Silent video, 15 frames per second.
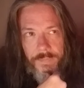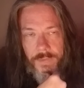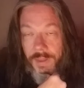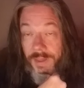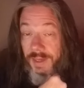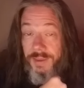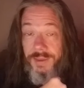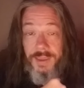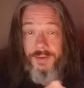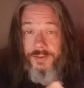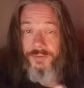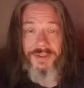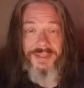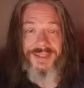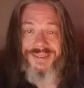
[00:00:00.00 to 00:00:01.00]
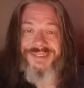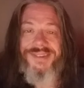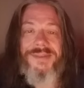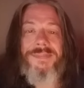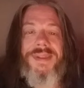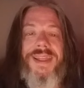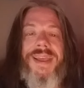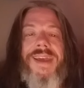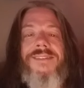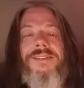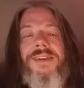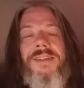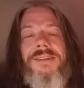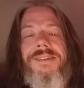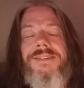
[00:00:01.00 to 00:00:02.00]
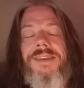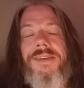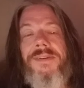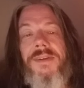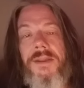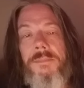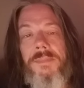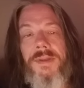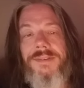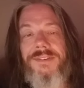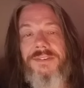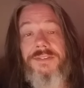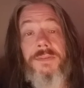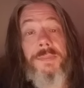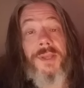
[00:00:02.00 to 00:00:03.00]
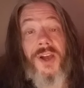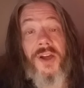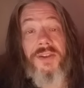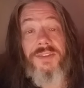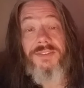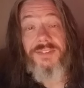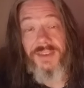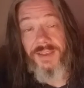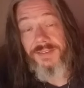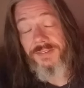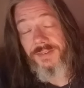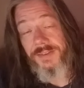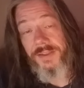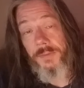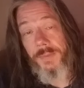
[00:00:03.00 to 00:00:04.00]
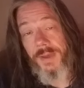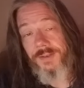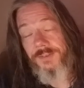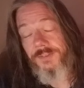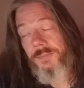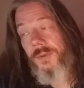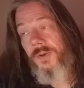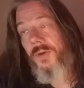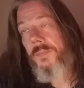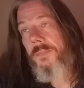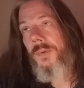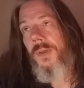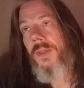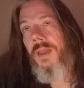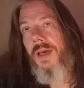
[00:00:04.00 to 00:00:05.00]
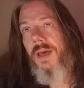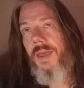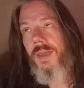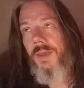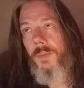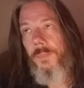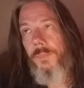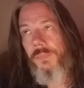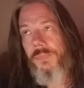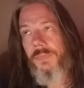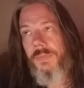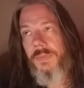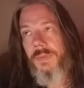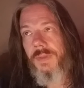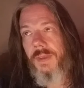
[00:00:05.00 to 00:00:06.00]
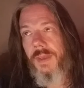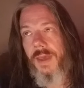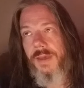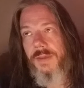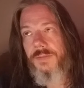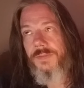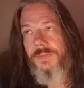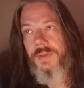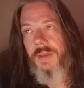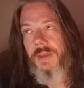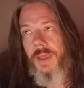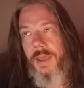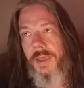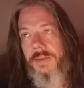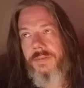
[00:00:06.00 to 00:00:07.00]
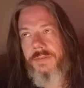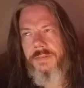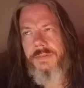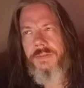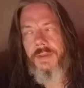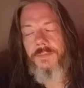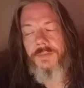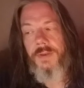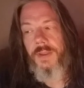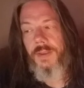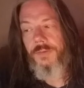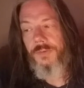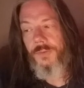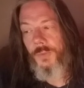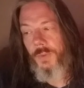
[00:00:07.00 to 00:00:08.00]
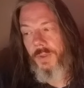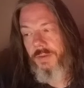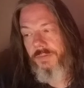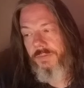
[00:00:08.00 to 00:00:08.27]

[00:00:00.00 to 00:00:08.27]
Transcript: I can't do anything stupid like have another cigarette. But just to be honest, yes, I did go back to smoke, but I am, as of today, 7 days quit.